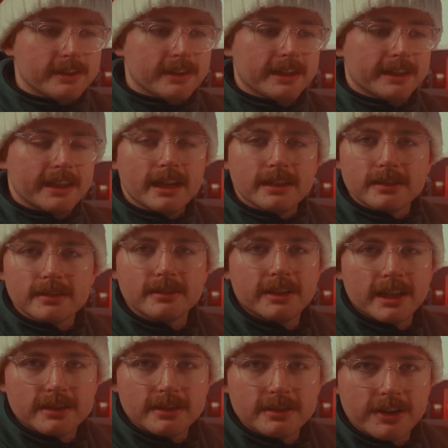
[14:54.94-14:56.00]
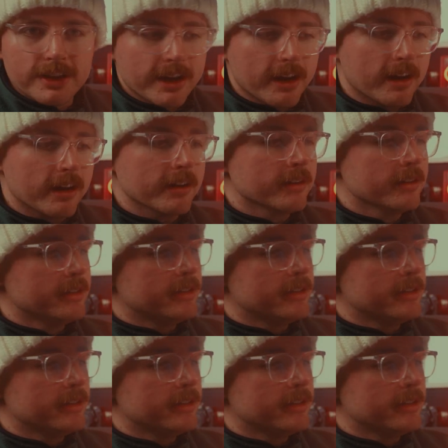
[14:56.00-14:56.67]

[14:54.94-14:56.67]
Like this is the gutter.